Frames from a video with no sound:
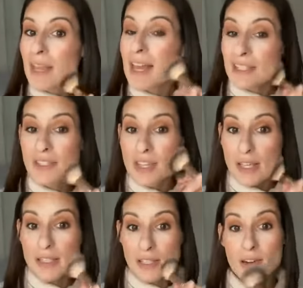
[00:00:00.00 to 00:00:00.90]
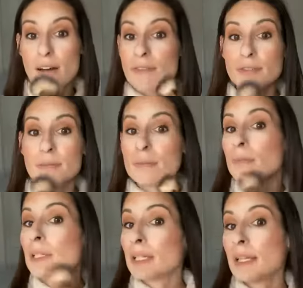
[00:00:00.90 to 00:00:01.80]
and dust it off.
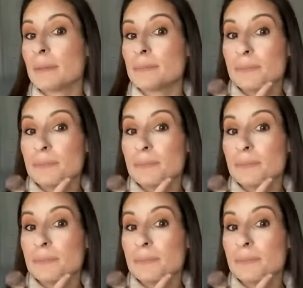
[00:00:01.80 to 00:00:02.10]
But again,